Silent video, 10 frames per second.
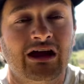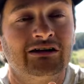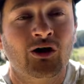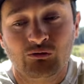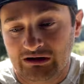
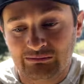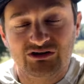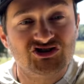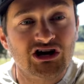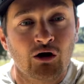don't keep
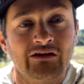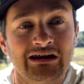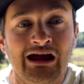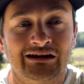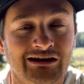the jig on the
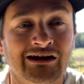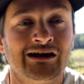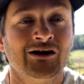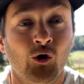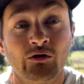deck,
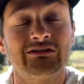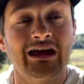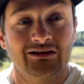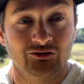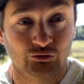or the
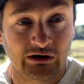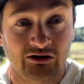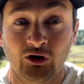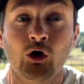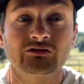Texas rig,
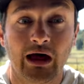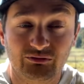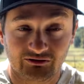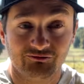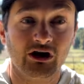because there are
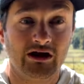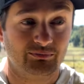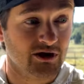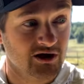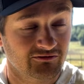times to
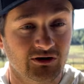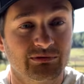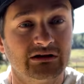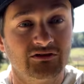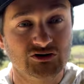flip
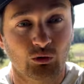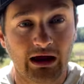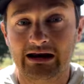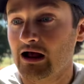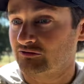the individual
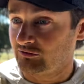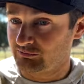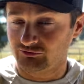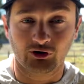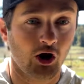laydowns, flip
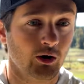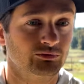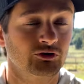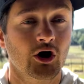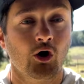the
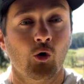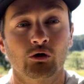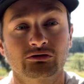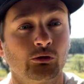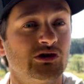stumps,
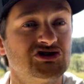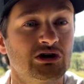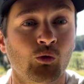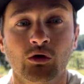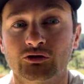or throw a jig
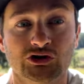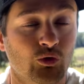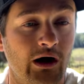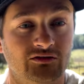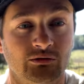once or
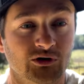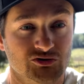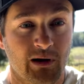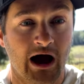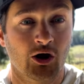twice in a
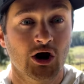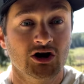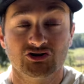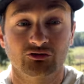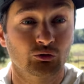brush pile.
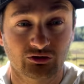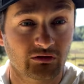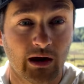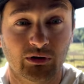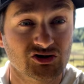Just don't sit on
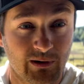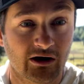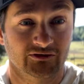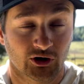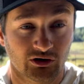that brush
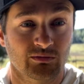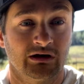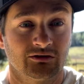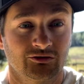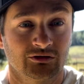pile for 30
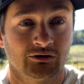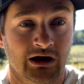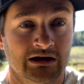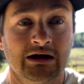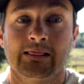minutes,
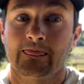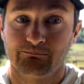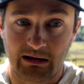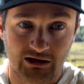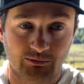okay?
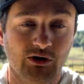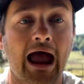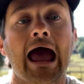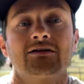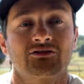Make a couple
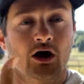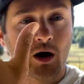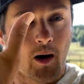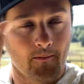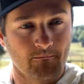casts,
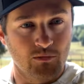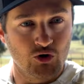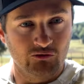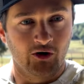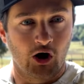
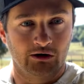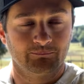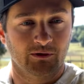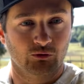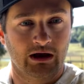move on,
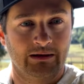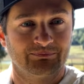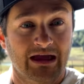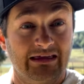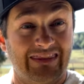okay?
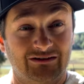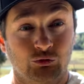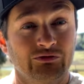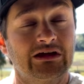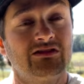That's
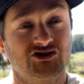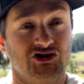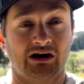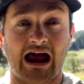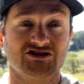one thing this
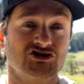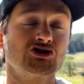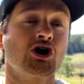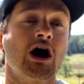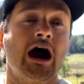year. Last
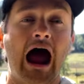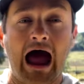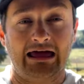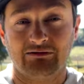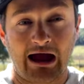year,
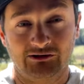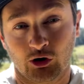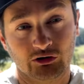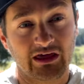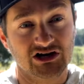I
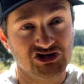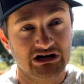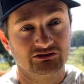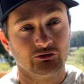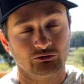turned that
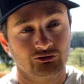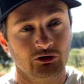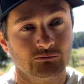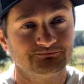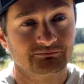jig too
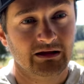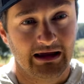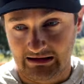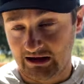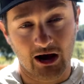soon
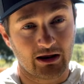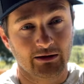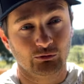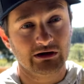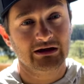in
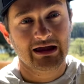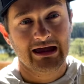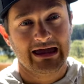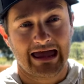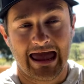Carolina rig,
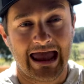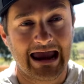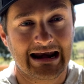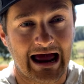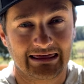
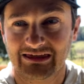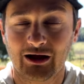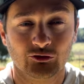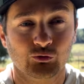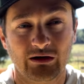and I think
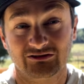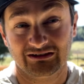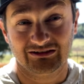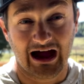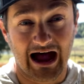I was wasting
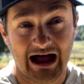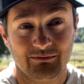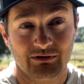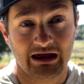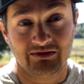
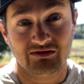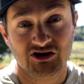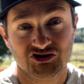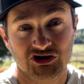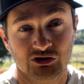time. And
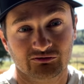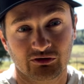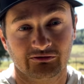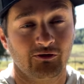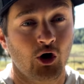this year for
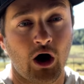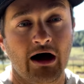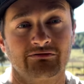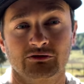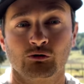the fall,
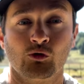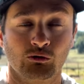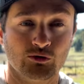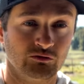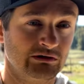I've thrown more
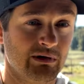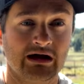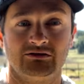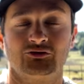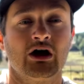moving
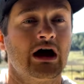baits,